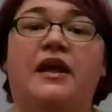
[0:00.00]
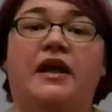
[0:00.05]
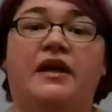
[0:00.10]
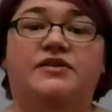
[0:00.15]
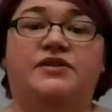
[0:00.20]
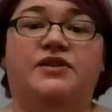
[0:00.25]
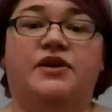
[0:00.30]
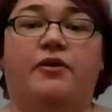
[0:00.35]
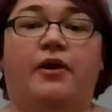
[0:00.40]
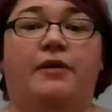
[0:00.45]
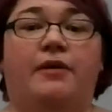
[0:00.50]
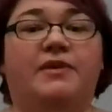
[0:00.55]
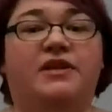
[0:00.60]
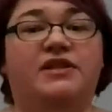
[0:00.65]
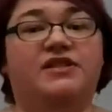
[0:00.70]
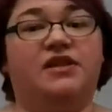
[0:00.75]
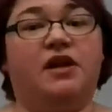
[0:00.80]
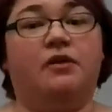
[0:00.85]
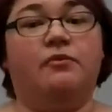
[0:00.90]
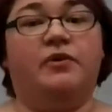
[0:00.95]
So I'm going
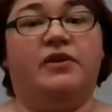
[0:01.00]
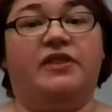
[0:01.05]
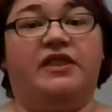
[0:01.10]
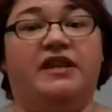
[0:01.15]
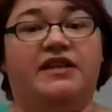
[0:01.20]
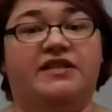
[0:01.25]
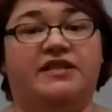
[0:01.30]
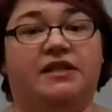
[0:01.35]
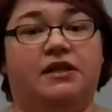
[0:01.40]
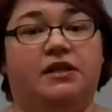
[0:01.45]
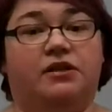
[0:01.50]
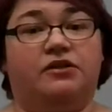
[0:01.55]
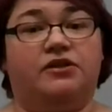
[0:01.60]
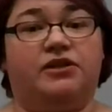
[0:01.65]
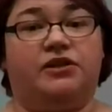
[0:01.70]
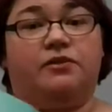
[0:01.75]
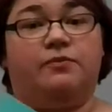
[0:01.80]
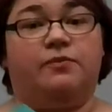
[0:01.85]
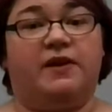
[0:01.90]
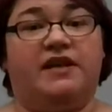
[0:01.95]
to start with this little
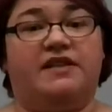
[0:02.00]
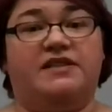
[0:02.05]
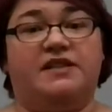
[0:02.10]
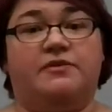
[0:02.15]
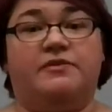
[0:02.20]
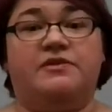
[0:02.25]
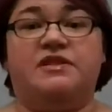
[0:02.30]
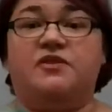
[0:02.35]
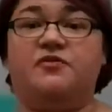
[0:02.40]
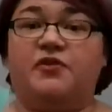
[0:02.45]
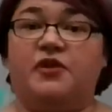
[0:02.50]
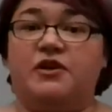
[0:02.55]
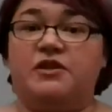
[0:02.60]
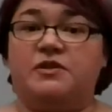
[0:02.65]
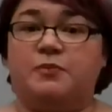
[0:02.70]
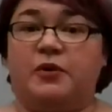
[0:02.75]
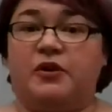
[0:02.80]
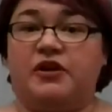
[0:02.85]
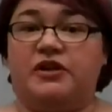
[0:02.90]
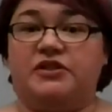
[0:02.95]
dude because he was the
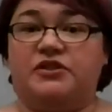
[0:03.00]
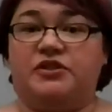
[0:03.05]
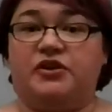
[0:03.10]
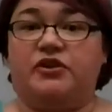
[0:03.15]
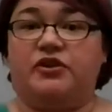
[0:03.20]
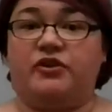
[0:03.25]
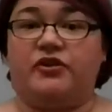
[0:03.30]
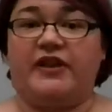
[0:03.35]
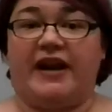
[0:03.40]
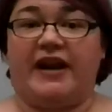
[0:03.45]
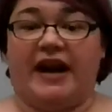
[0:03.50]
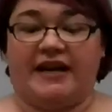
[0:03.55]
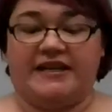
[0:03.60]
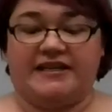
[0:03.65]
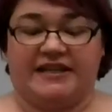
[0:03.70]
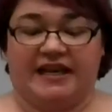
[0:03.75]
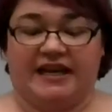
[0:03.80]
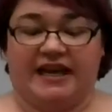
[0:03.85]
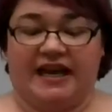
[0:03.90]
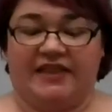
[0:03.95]
first bullet journal that I
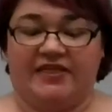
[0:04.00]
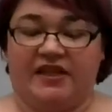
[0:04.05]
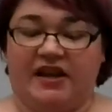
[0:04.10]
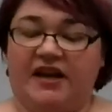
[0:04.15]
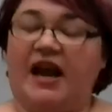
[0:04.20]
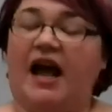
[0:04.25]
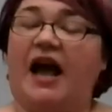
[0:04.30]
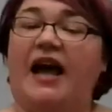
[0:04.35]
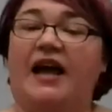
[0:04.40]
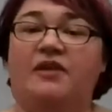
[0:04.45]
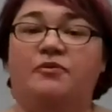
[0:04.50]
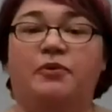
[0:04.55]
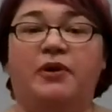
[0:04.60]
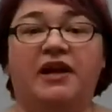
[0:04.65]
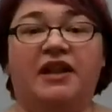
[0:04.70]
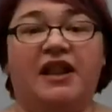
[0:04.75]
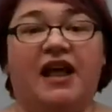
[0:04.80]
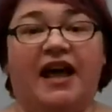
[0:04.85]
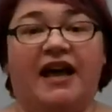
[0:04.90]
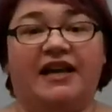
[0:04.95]
did, and then I
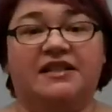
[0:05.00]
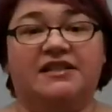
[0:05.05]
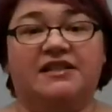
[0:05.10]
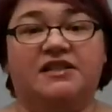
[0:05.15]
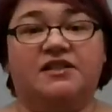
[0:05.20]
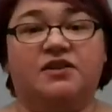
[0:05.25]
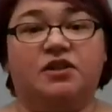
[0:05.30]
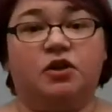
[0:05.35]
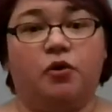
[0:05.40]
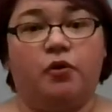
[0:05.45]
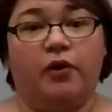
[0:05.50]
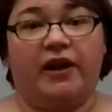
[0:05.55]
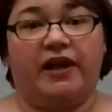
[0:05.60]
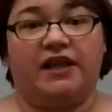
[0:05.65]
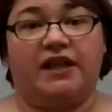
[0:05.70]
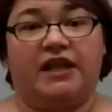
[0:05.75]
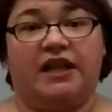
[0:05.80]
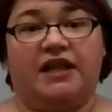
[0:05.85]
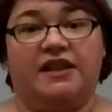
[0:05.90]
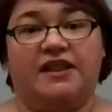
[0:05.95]
realized
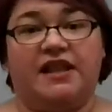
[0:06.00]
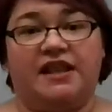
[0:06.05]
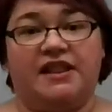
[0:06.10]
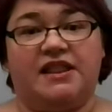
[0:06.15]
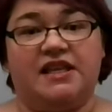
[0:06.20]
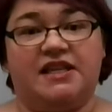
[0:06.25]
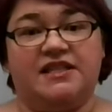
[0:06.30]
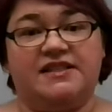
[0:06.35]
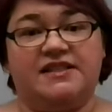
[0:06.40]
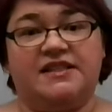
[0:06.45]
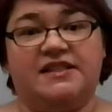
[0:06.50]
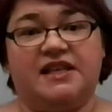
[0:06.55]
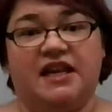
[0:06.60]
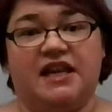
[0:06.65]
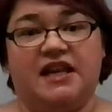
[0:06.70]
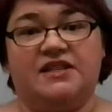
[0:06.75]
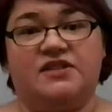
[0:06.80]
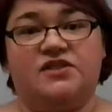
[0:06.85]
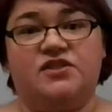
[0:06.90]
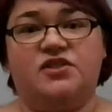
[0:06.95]
quickly that this
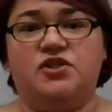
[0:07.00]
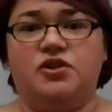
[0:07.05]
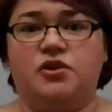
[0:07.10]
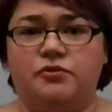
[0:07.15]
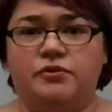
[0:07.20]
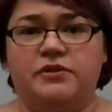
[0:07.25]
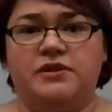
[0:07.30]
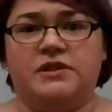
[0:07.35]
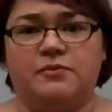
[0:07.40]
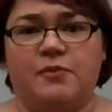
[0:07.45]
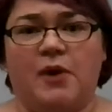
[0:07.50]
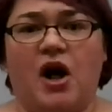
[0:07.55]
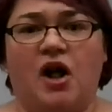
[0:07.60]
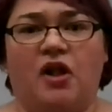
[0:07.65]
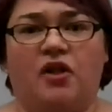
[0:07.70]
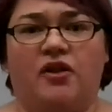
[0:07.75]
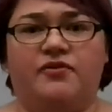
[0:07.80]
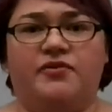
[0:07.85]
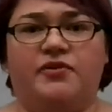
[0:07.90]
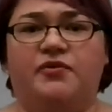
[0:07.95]
is too
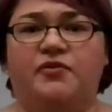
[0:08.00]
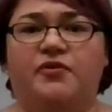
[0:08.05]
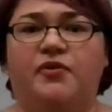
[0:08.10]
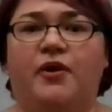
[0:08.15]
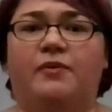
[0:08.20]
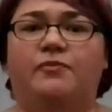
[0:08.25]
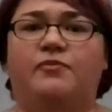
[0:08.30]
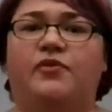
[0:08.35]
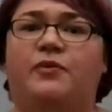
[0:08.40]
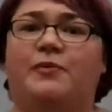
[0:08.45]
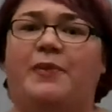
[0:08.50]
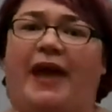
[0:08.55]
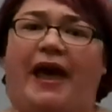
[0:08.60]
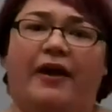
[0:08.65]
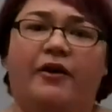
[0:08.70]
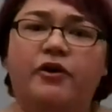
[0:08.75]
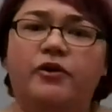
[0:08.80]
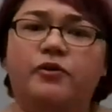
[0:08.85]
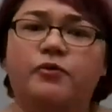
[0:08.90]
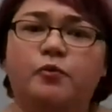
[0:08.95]
small of a form for me. I
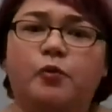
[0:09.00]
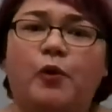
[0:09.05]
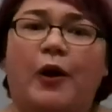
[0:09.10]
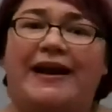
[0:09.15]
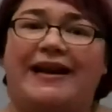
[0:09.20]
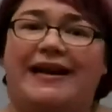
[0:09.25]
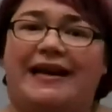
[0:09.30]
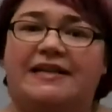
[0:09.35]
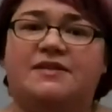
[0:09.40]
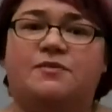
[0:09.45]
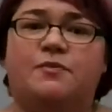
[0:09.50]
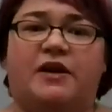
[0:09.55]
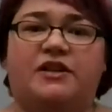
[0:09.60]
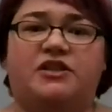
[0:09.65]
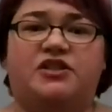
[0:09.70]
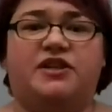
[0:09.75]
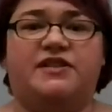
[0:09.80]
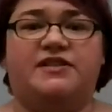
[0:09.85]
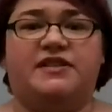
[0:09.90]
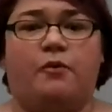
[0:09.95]
couldn't write as
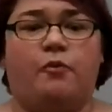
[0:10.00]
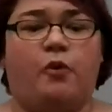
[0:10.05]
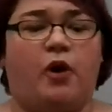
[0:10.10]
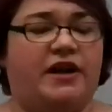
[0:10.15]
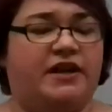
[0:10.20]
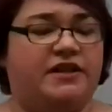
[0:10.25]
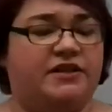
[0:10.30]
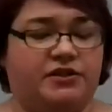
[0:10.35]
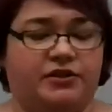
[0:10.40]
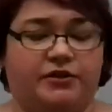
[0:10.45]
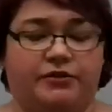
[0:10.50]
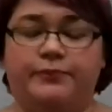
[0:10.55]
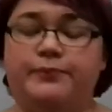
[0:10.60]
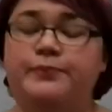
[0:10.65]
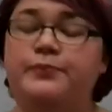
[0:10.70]
much as I wanted to.